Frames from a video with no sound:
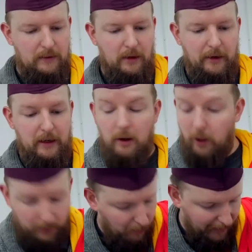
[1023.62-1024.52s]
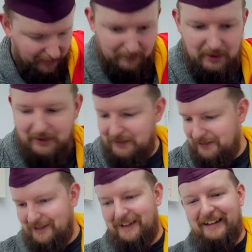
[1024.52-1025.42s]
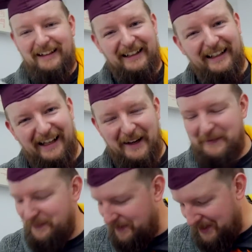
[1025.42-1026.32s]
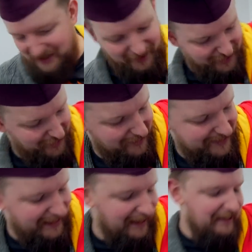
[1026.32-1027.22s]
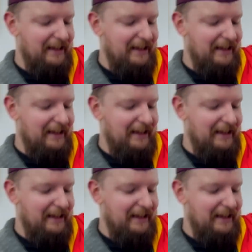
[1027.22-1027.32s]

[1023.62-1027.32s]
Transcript: All right. Oh no, wait. I haven't finished the shirts yet.